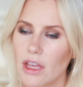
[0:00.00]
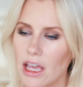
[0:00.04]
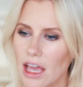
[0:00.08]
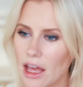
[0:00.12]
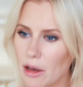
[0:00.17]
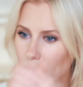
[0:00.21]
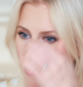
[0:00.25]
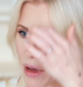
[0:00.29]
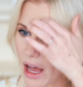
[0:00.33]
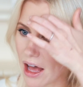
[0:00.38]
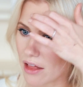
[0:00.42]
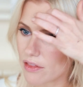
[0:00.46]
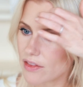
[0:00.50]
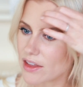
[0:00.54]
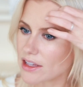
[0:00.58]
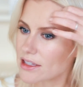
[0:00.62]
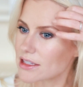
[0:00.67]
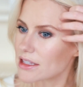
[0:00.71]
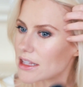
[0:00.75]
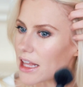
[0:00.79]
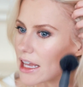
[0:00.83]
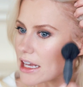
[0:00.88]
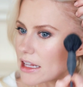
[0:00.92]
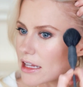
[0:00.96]
and pat
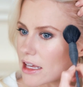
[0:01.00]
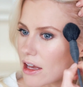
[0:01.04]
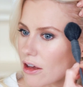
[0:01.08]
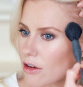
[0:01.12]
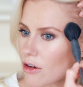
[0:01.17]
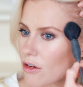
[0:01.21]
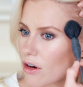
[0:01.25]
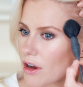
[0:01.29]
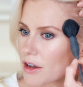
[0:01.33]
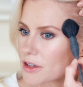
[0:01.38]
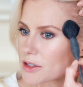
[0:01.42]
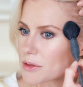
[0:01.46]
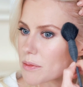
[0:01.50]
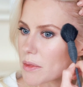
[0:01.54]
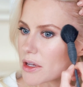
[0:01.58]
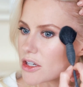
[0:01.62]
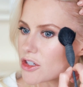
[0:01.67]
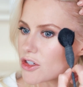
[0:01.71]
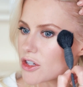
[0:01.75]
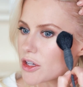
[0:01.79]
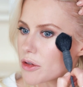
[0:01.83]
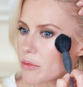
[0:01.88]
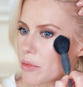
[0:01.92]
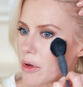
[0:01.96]
this lightly across my
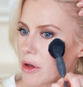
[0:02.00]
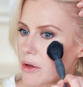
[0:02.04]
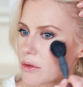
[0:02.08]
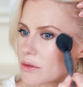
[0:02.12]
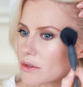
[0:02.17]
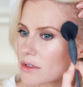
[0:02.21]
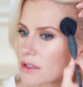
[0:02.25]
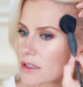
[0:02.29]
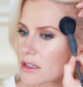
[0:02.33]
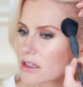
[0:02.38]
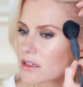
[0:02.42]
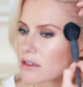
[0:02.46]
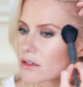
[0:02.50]
cheekbones.